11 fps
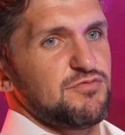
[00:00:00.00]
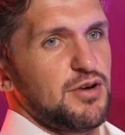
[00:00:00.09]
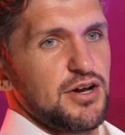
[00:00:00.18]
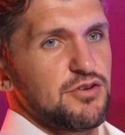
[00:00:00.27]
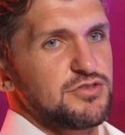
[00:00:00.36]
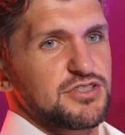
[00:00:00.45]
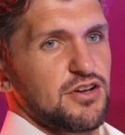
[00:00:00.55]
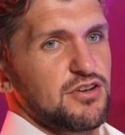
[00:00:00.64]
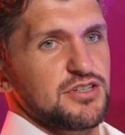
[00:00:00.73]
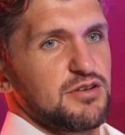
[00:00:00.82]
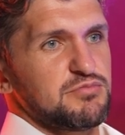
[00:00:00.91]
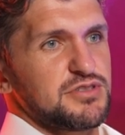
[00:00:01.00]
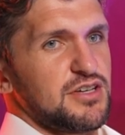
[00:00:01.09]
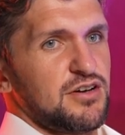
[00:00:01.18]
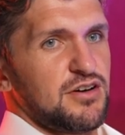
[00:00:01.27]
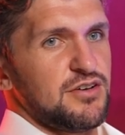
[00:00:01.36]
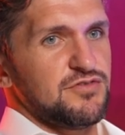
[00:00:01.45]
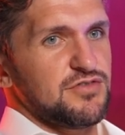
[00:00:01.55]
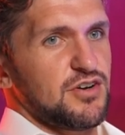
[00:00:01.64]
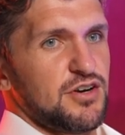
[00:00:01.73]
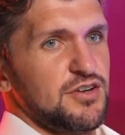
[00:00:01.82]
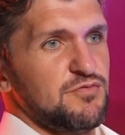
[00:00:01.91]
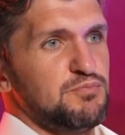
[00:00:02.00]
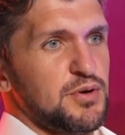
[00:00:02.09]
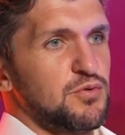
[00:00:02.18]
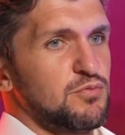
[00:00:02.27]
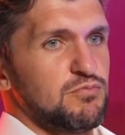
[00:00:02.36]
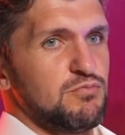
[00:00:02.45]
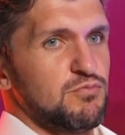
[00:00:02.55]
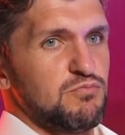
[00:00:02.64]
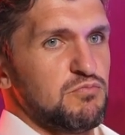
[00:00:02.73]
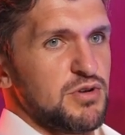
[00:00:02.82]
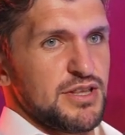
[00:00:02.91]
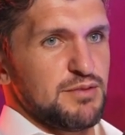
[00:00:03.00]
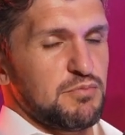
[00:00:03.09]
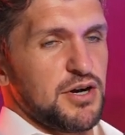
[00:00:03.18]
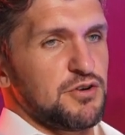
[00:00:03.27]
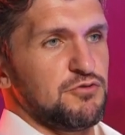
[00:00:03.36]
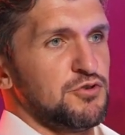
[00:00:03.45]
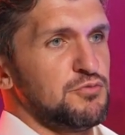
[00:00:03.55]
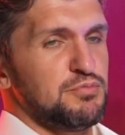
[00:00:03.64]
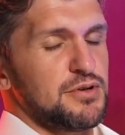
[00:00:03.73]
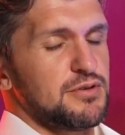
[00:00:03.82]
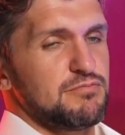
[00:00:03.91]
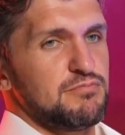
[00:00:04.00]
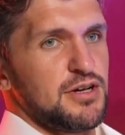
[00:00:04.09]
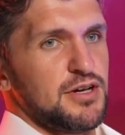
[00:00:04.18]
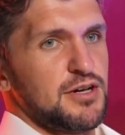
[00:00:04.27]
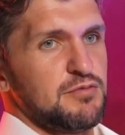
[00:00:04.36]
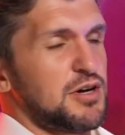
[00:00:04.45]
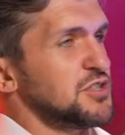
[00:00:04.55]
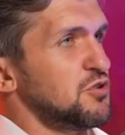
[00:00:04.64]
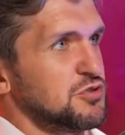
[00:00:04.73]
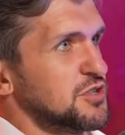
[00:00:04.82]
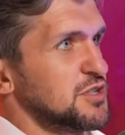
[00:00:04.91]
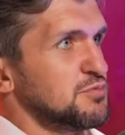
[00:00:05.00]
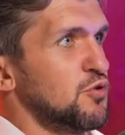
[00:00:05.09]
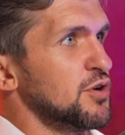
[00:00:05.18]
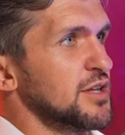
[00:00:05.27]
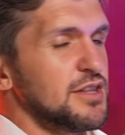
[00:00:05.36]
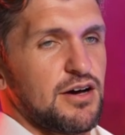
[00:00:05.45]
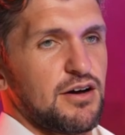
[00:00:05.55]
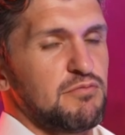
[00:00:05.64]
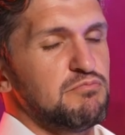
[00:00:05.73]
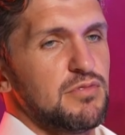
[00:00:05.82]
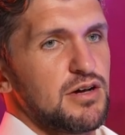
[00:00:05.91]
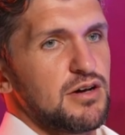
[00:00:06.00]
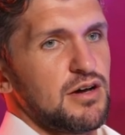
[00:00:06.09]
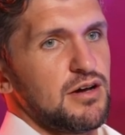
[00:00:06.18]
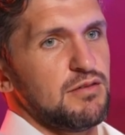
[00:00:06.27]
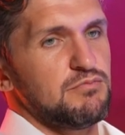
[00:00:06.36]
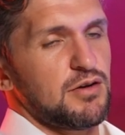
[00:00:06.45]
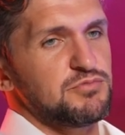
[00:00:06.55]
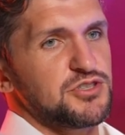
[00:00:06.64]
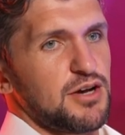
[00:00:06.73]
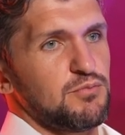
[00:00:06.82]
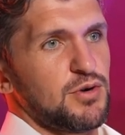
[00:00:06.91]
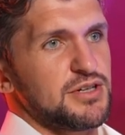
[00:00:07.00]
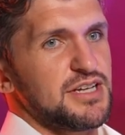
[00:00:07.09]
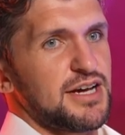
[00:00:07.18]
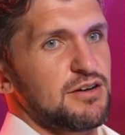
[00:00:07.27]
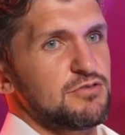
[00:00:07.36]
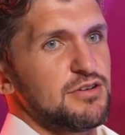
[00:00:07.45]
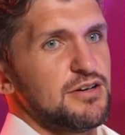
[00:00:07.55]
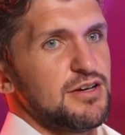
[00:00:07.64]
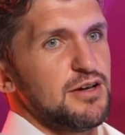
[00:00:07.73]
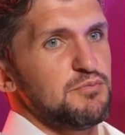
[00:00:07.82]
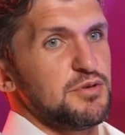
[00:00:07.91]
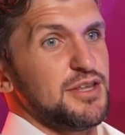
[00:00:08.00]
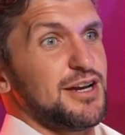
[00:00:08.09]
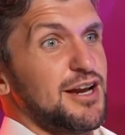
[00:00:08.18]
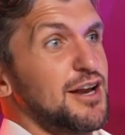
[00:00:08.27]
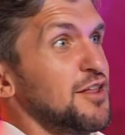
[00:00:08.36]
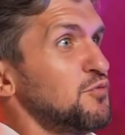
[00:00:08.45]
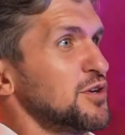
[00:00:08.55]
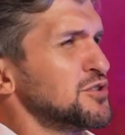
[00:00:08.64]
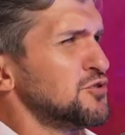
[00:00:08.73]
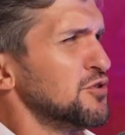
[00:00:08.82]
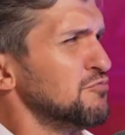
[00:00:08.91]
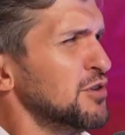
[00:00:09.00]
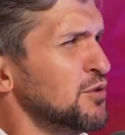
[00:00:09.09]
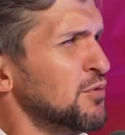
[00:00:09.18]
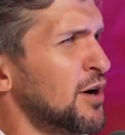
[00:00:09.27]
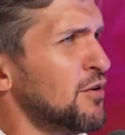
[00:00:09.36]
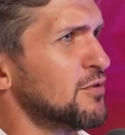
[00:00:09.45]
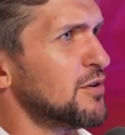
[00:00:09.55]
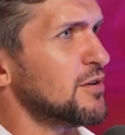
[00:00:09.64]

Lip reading: my own startups that I've kind of built within my group. I told you this morning that I'm shutting one down, but then another one's doing really well